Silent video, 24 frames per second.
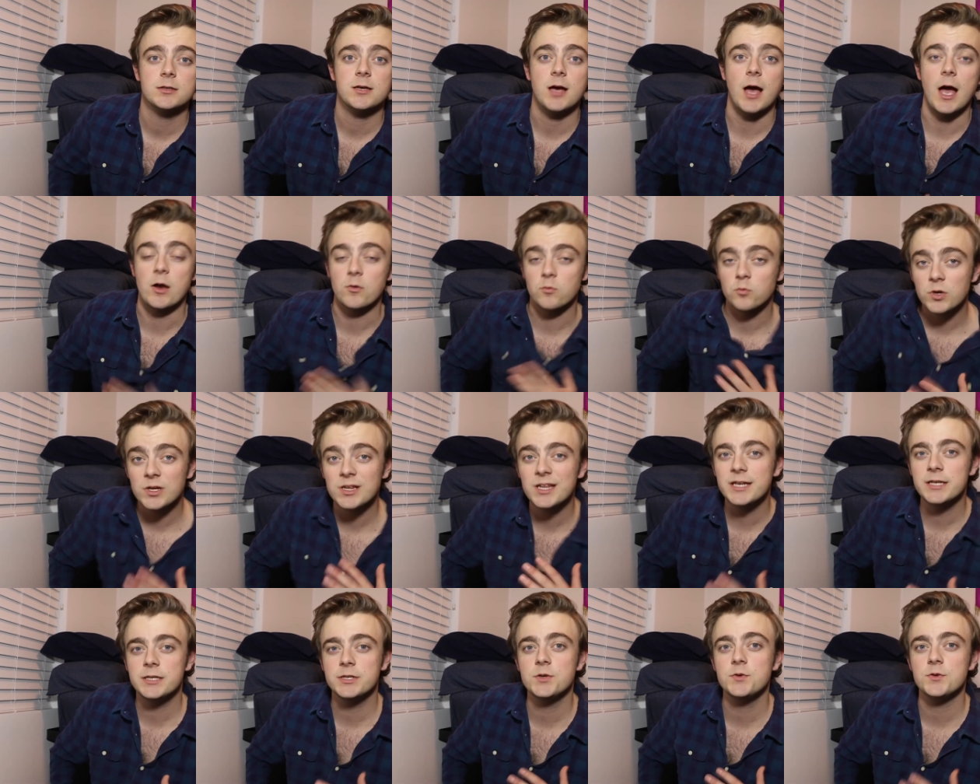I
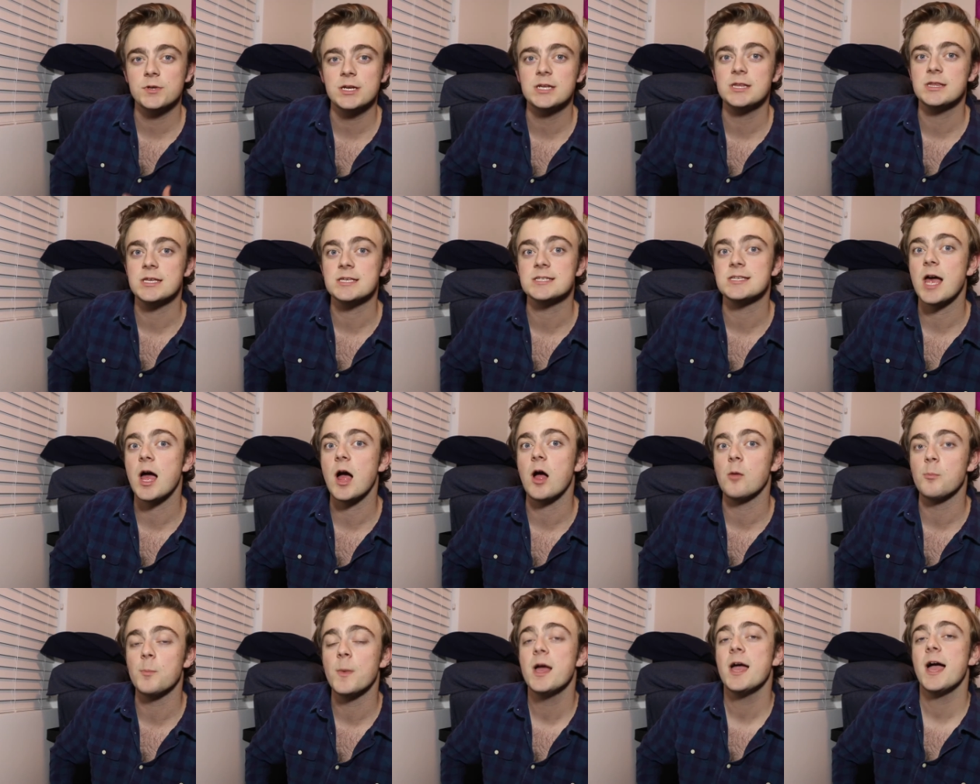really do need this
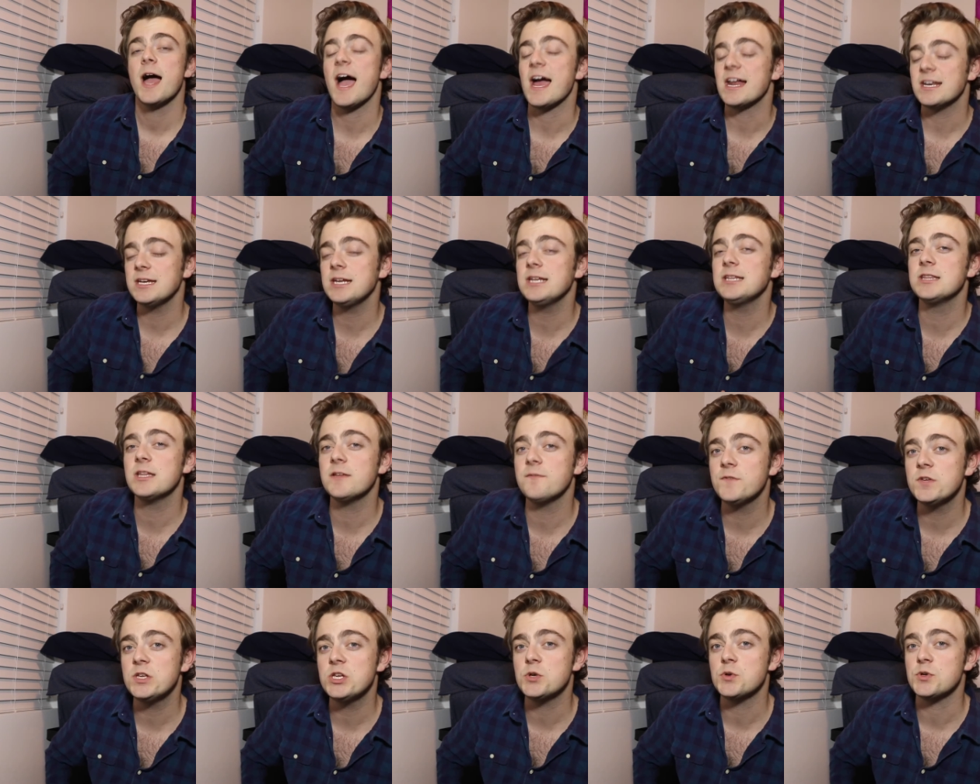help. I need the
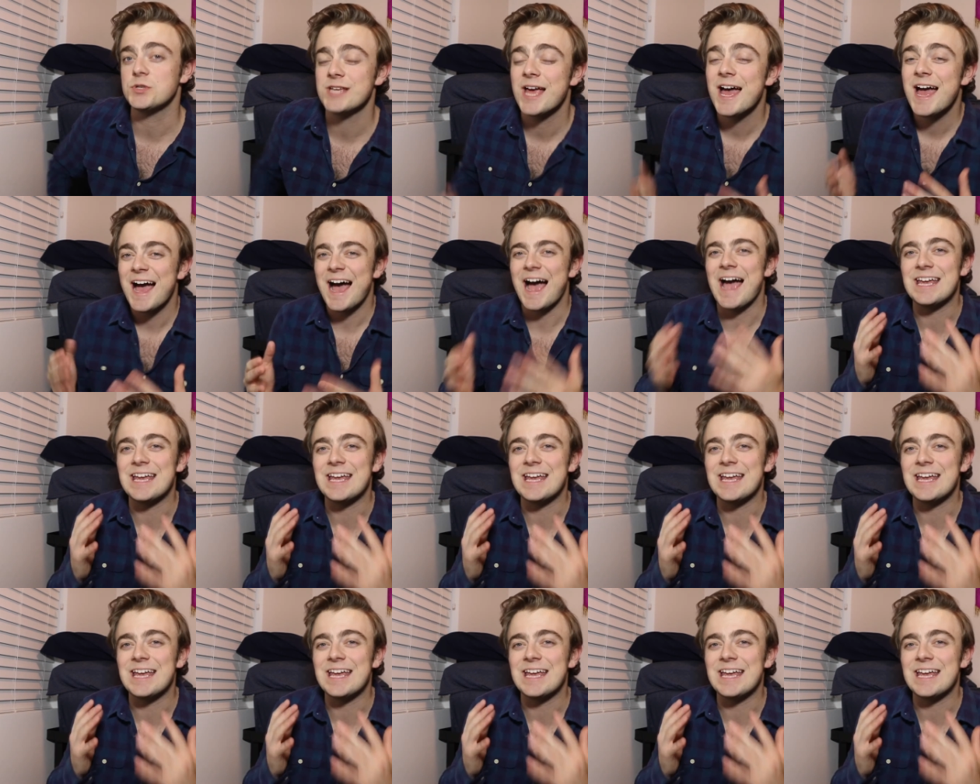views.